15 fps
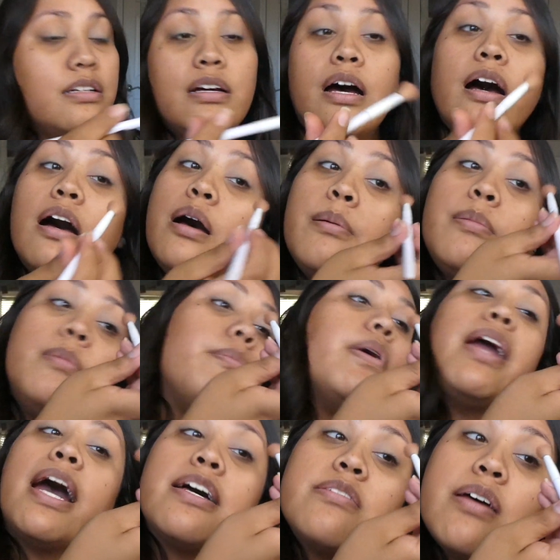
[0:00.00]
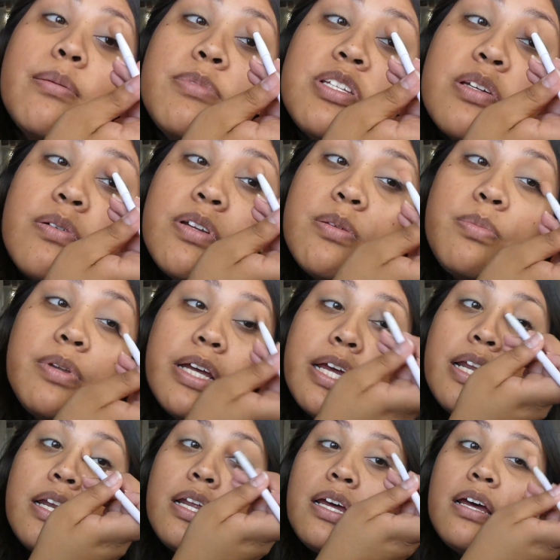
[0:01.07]
But yeah, so I'm just going to
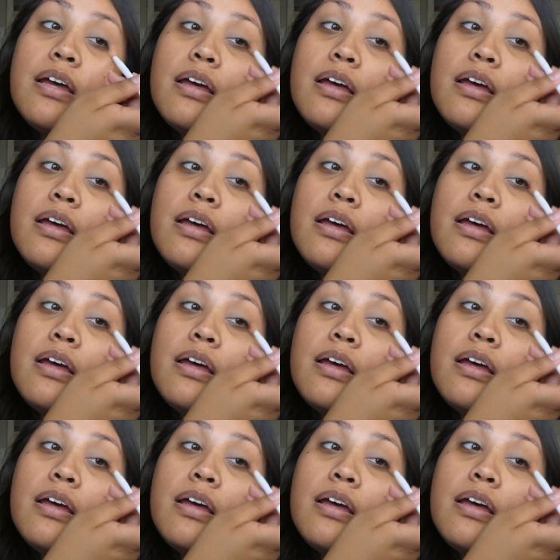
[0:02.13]
blend